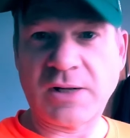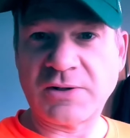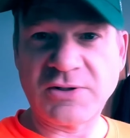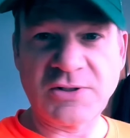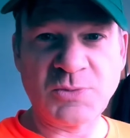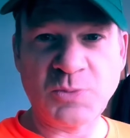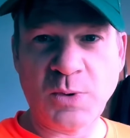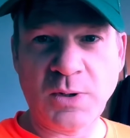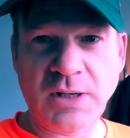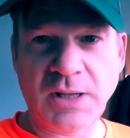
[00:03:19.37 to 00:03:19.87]
I
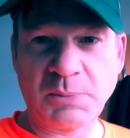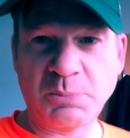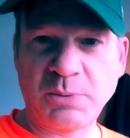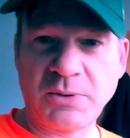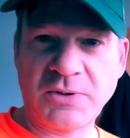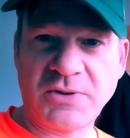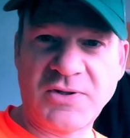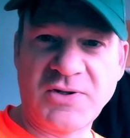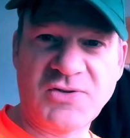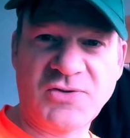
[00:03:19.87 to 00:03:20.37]
just woke up
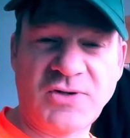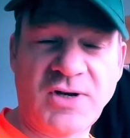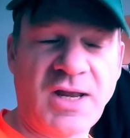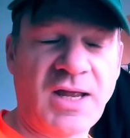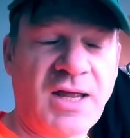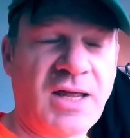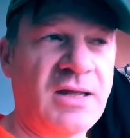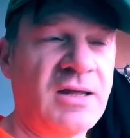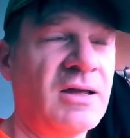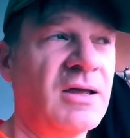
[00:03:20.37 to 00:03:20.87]
with this
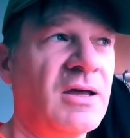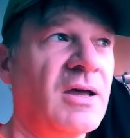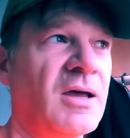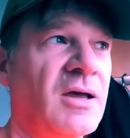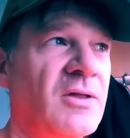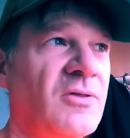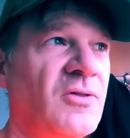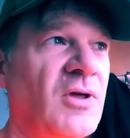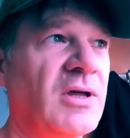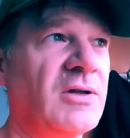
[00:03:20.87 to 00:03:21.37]
today,
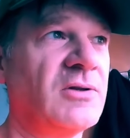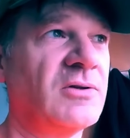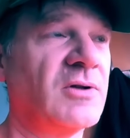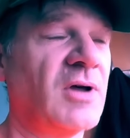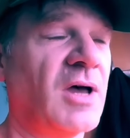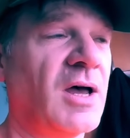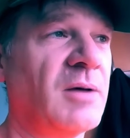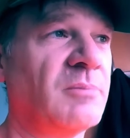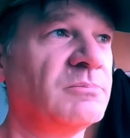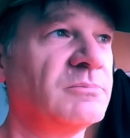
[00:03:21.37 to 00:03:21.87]

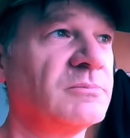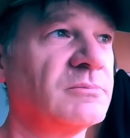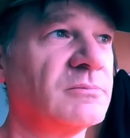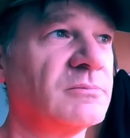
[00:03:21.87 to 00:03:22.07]
that